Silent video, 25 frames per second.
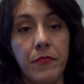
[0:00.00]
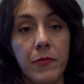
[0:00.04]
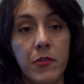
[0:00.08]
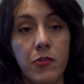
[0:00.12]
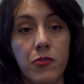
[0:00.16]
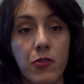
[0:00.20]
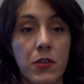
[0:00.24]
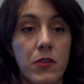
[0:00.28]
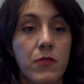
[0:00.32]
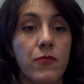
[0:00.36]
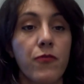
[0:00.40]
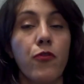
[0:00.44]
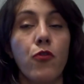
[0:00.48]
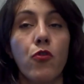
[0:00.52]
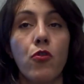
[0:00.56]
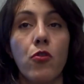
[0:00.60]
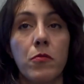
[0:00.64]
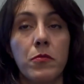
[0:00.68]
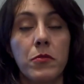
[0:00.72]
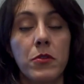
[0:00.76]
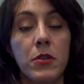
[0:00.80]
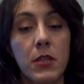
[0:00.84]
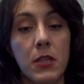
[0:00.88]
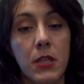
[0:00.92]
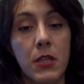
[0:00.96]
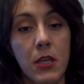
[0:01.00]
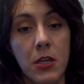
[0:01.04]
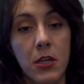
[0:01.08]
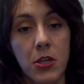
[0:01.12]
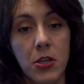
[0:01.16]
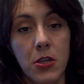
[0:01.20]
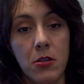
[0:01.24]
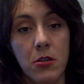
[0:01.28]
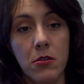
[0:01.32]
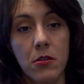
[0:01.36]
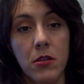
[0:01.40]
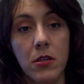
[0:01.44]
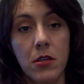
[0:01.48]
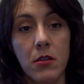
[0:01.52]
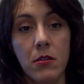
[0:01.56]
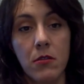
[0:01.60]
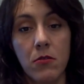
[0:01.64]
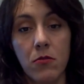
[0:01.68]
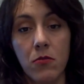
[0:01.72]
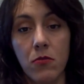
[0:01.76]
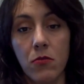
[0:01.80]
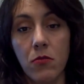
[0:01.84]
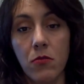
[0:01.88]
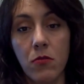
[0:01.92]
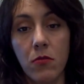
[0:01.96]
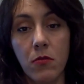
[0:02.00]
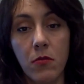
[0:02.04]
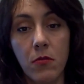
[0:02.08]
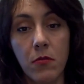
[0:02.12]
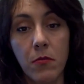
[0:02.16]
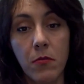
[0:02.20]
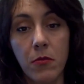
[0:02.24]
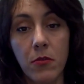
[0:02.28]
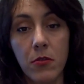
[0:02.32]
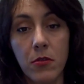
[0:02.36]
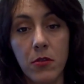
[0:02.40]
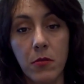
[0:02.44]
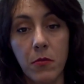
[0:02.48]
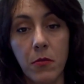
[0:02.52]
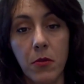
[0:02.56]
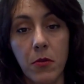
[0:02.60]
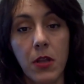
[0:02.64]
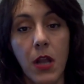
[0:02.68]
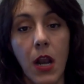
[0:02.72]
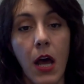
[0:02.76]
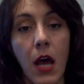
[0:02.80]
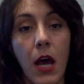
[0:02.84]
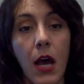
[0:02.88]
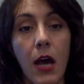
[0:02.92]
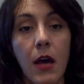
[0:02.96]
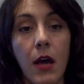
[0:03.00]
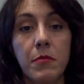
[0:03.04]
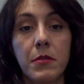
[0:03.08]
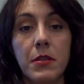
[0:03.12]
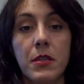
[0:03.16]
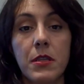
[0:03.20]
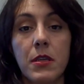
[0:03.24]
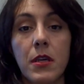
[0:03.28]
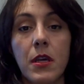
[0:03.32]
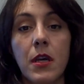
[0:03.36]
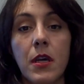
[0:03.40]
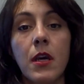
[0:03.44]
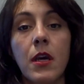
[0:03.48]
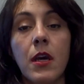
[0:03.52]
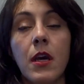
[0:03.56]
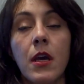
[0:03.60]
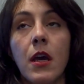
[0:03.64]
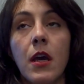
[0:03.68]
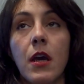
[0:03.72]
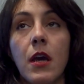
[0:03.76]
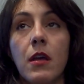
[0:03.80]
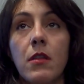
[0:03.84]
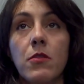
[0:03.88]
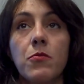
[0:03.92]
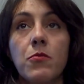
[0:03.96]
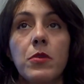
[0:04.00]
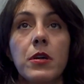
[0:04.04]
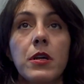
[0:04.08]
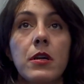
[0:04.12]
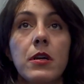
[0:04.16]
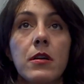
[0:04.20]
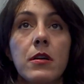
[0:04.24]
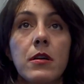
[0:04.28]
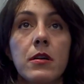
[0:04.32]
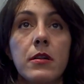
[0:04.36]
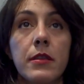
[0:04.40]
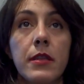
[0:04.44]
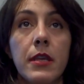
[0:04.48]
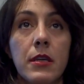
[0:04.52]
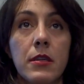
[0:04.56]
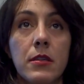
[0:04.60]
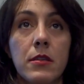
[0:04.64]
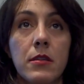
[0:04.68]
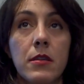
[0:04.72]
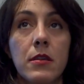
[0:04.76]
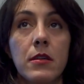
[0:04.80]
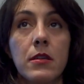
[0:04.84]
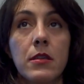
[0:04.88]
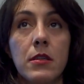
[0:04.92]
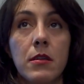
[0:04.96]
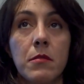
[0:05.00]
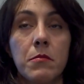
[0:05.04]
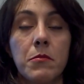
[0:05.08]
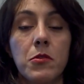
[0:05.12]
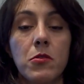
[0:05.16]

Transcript: transform the stations into multimodal hubs. And we are testing some